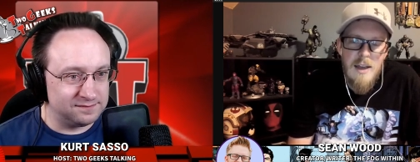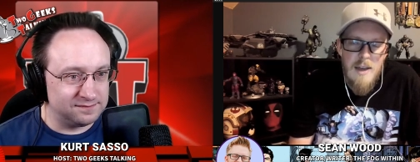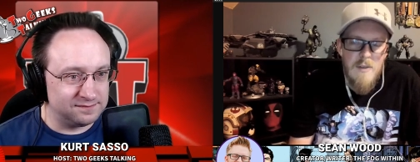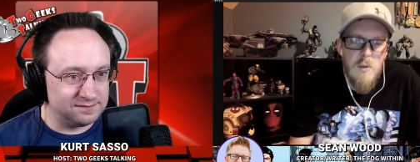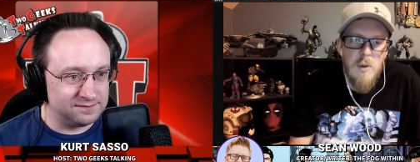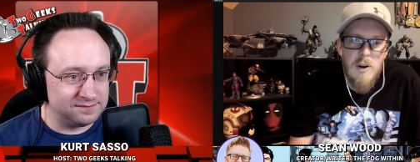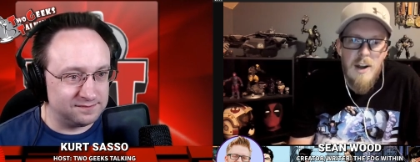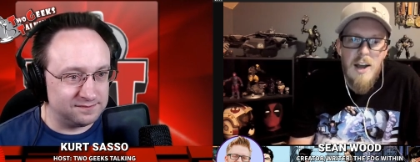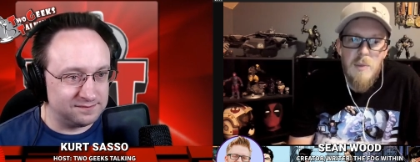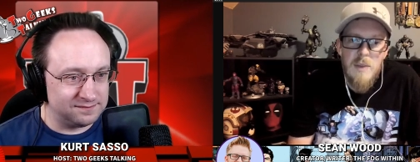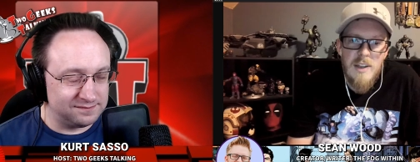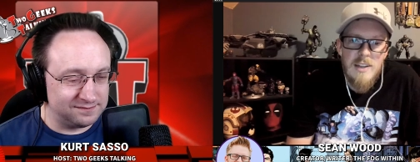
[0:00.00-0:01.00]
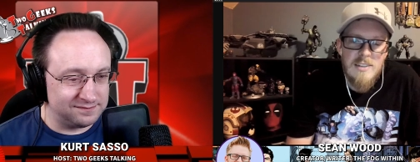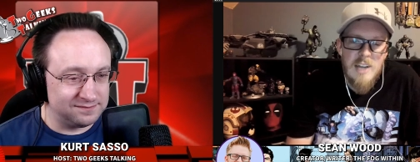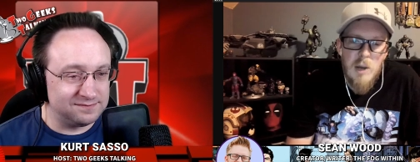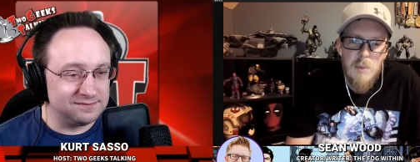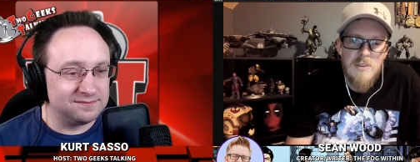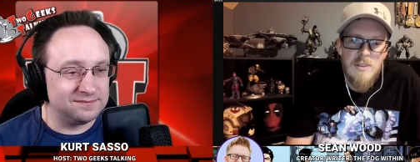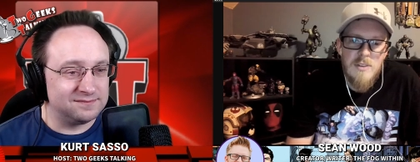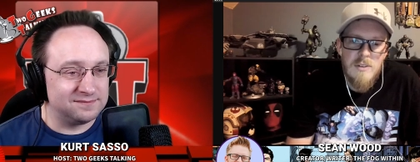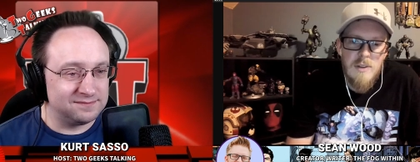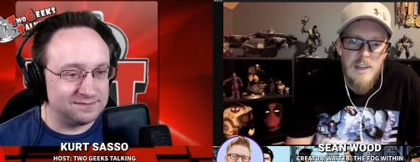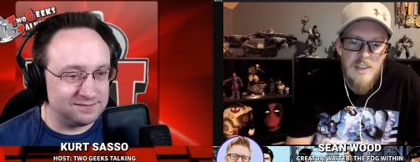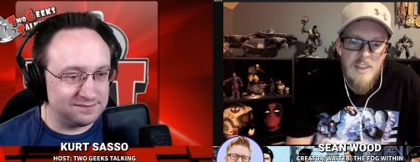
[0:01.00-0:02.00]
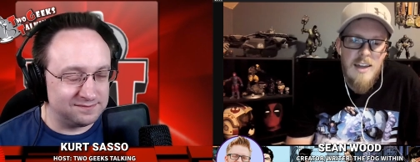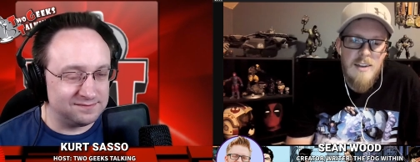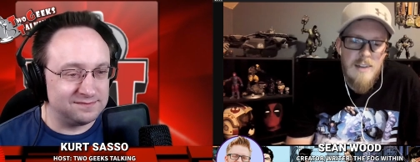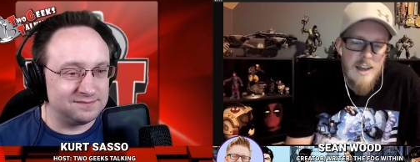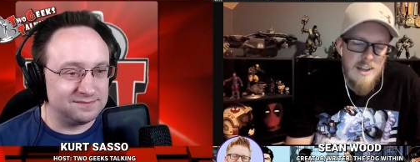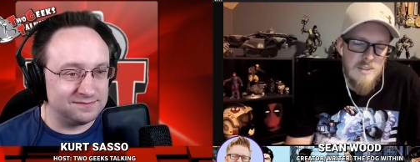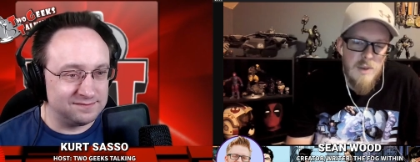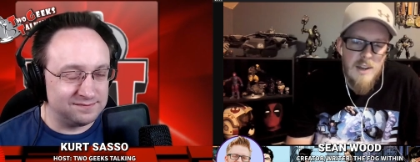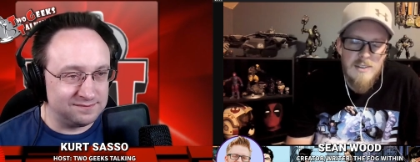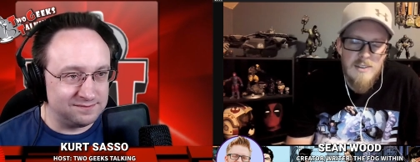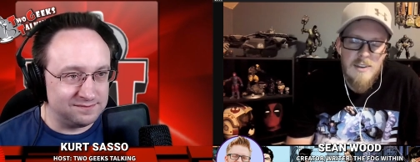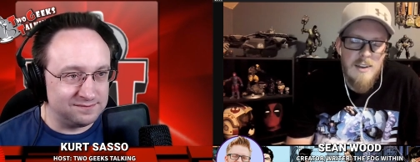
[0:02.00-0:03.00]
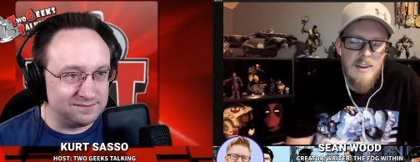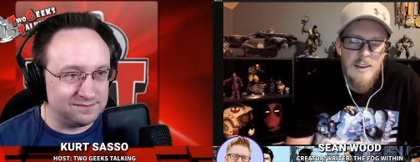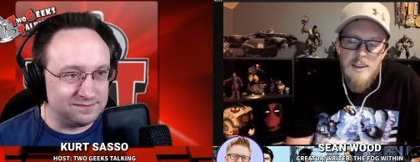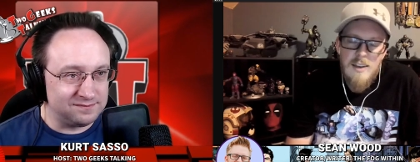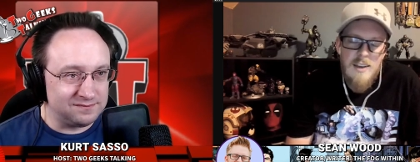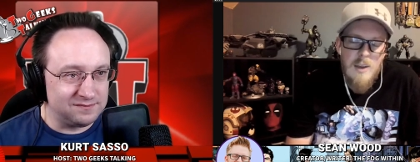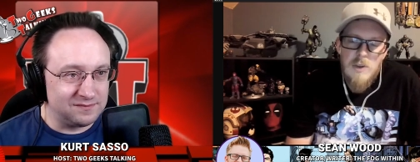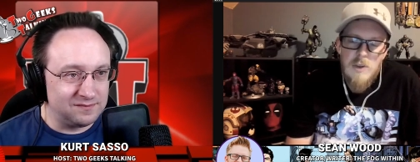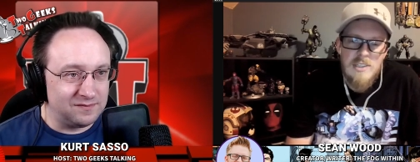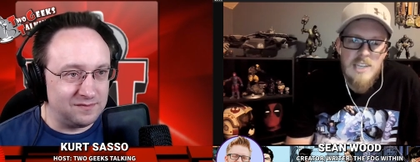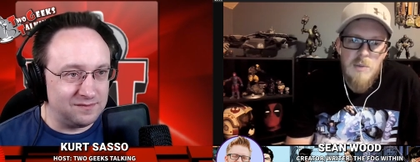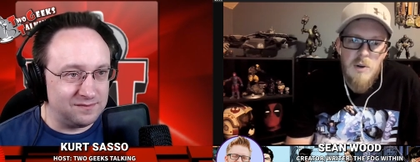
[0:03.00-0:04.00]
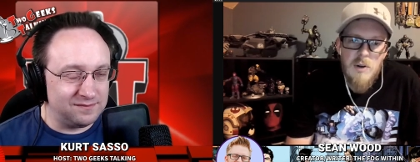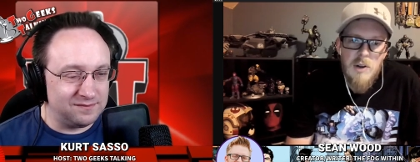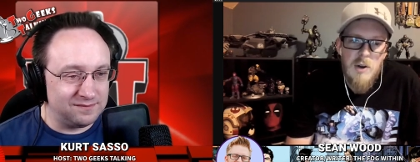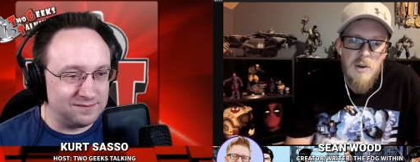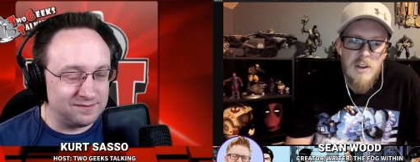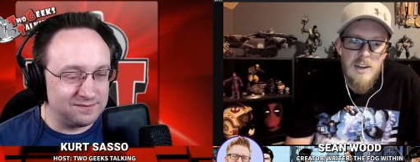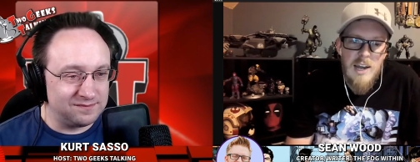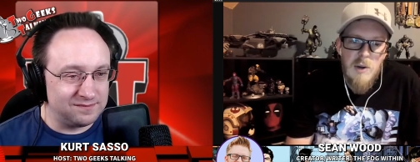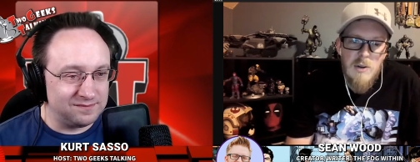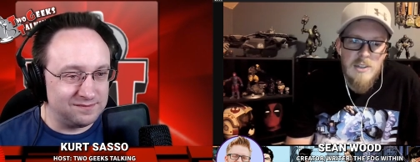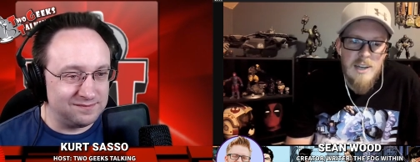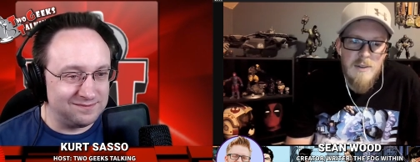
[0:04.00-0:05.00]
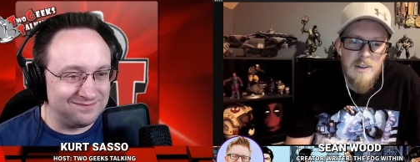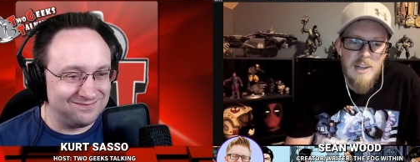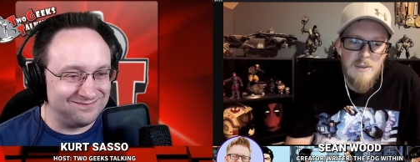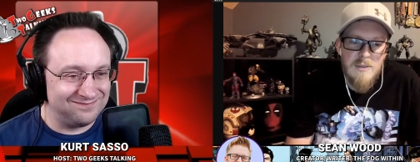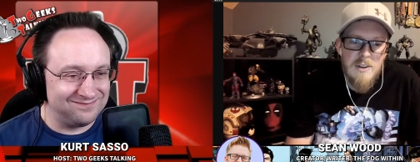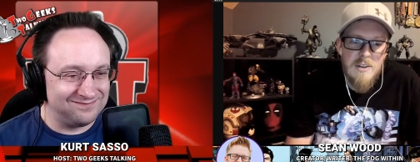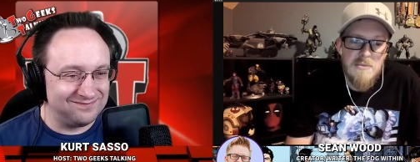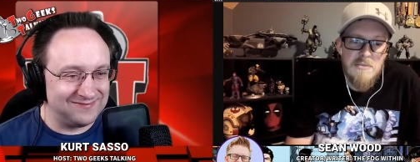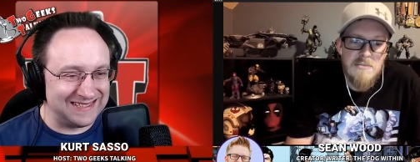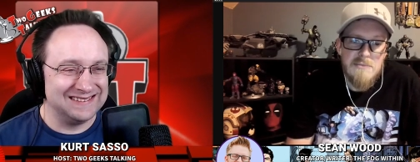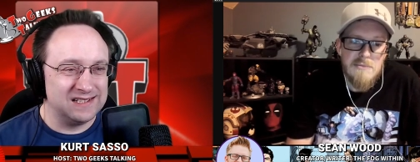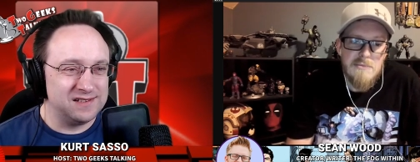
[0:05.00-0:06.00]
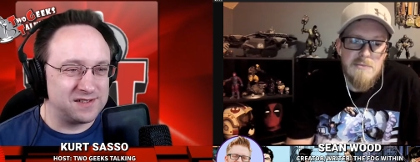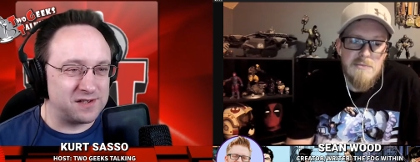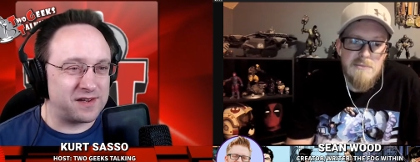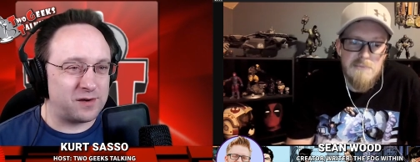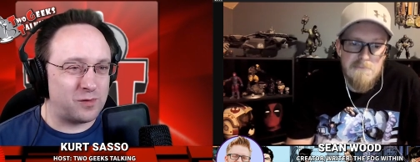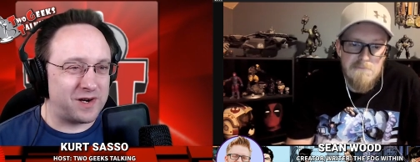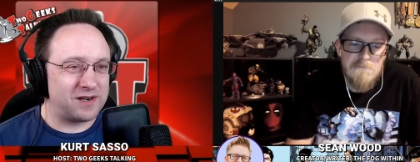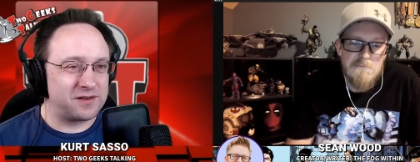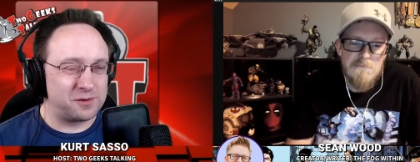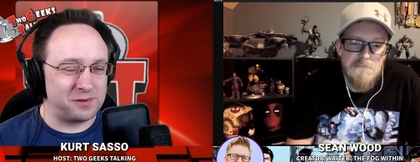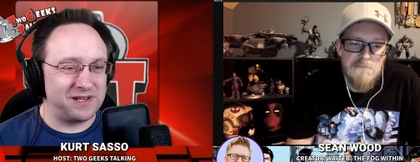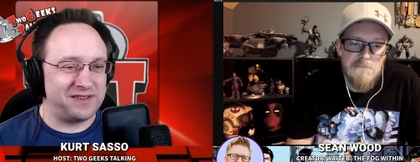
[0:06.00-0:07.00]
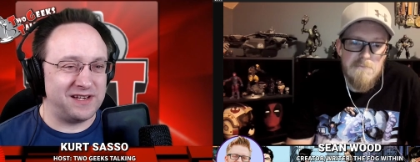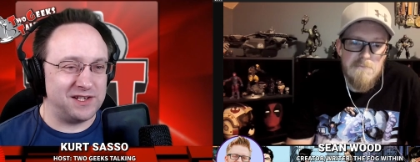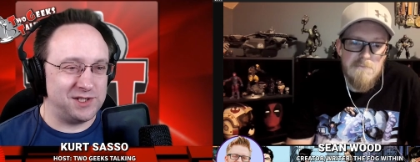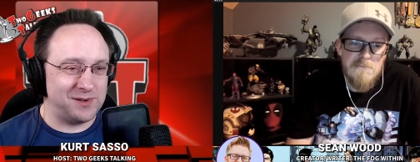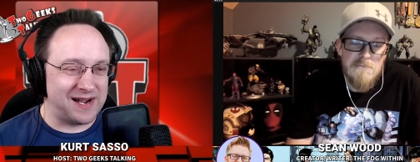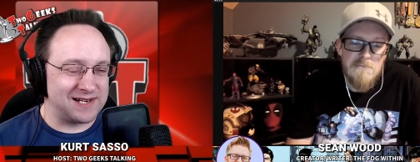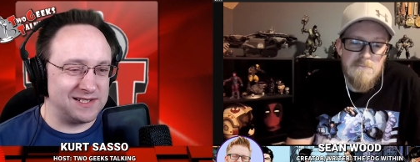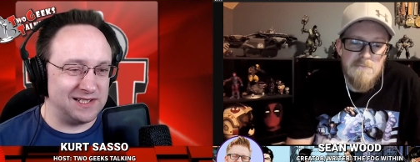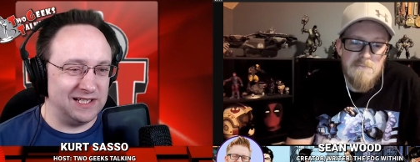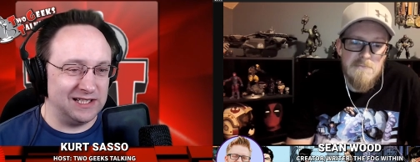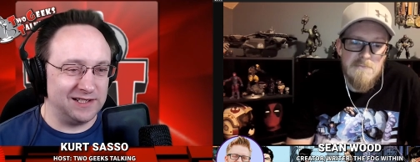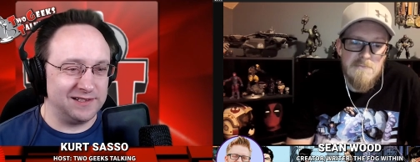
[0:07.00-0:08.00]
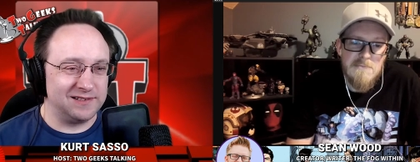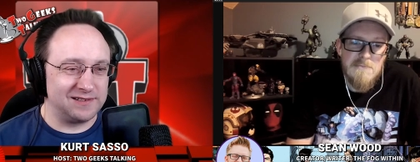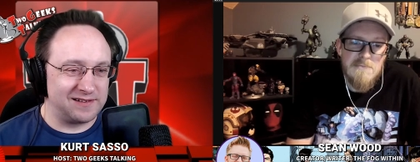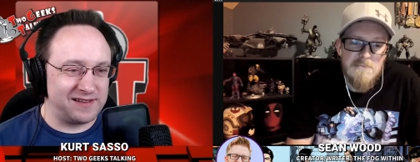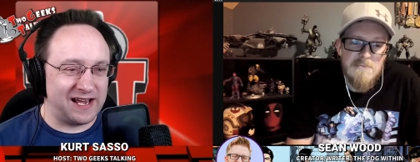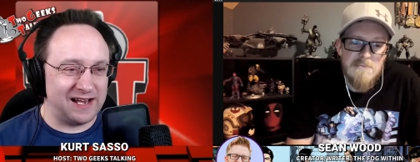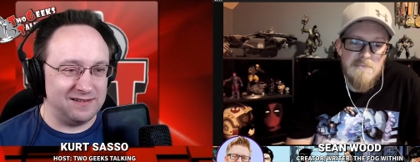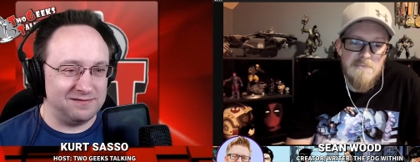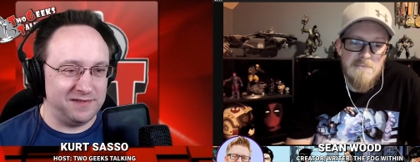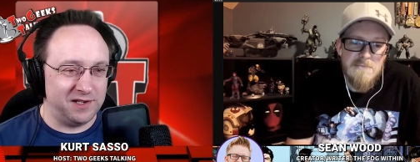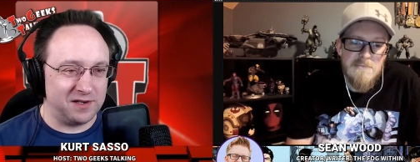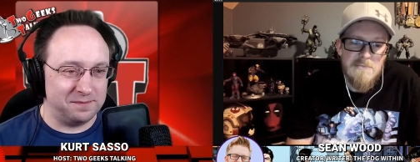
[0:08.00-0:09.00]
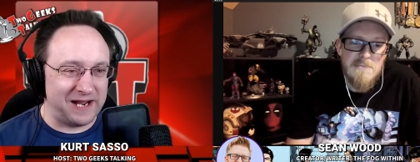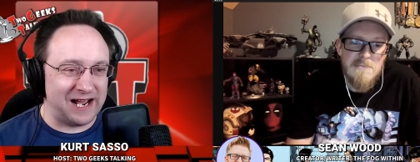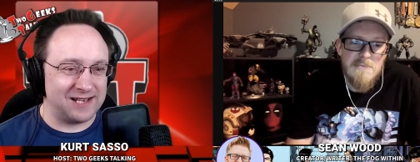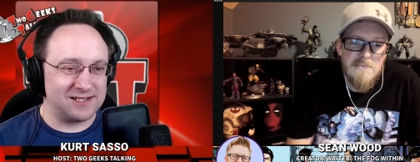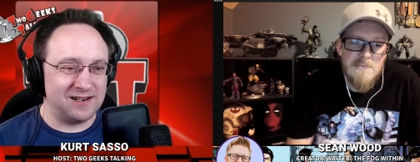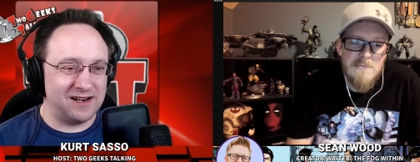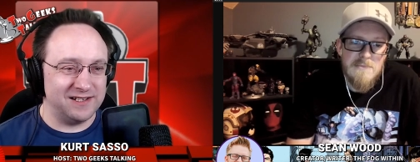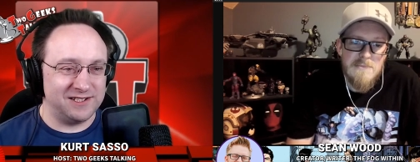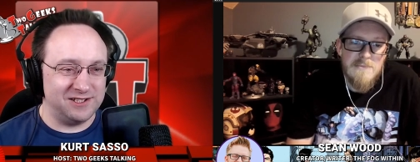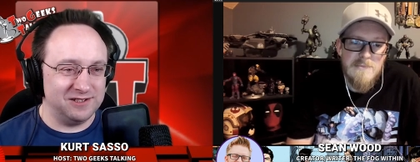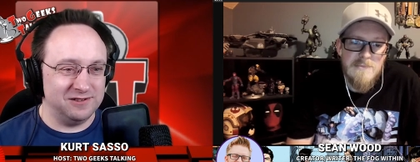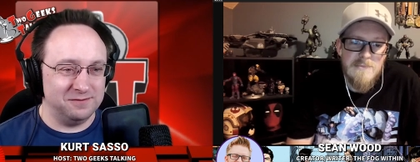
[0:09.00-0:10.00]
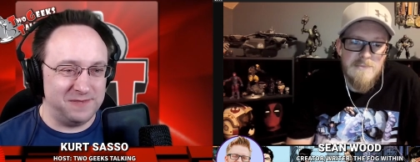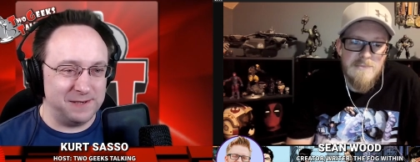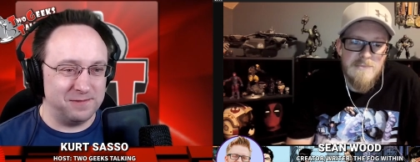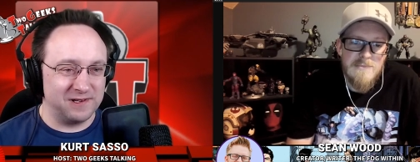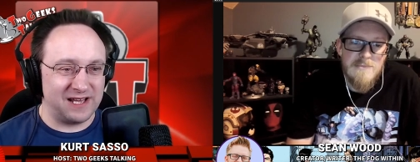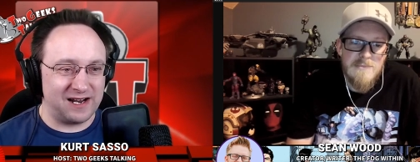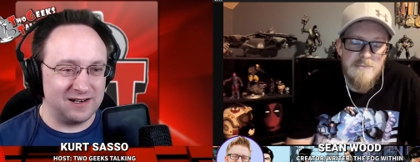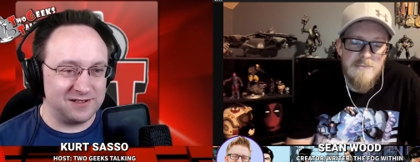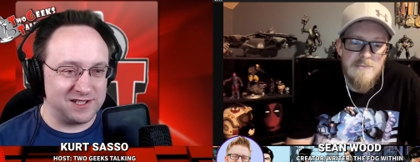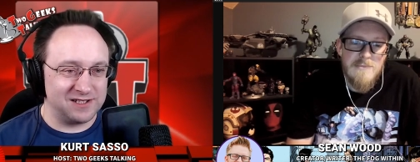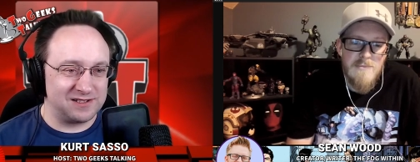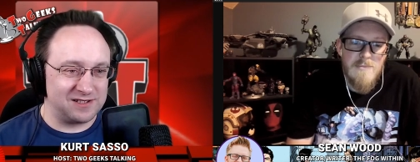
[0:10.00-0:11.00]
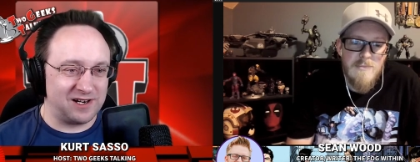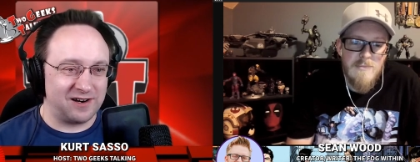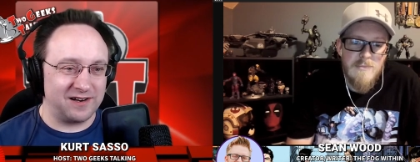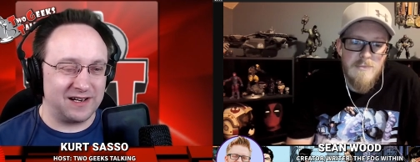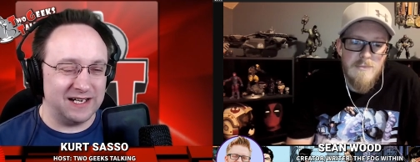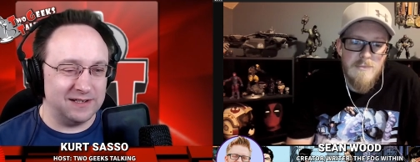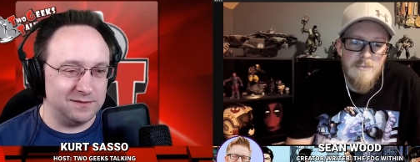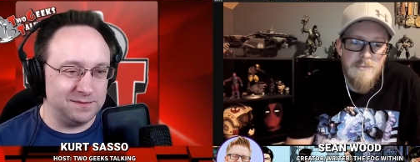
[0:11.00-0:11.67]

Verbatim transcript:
Speaker 1: everyone around me has helped in that aspect. We just keep on going, and now we're just having a lot of fun.
Speaker 2: So then what are 3 things you actually learned that you can pass on to people that are just starting out?